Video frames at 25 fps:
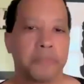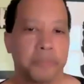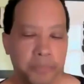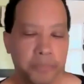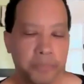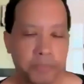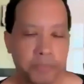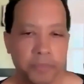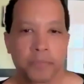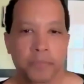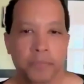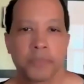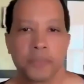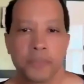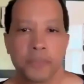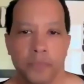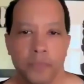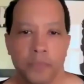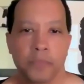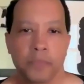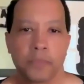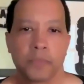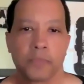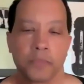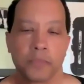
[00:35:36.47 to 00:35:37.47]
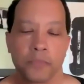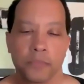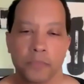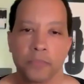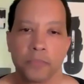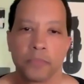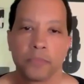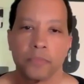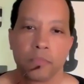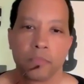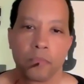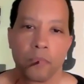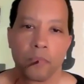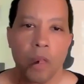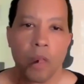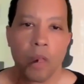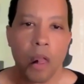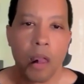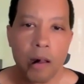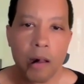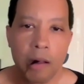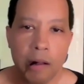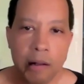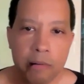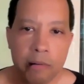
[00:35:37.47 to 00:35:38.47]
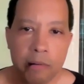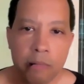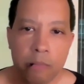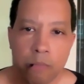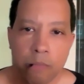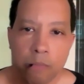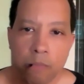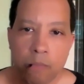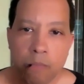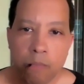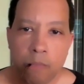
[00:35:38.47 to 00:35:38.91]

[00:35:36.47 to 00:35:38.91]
I think this leads really well to Jason Clayton's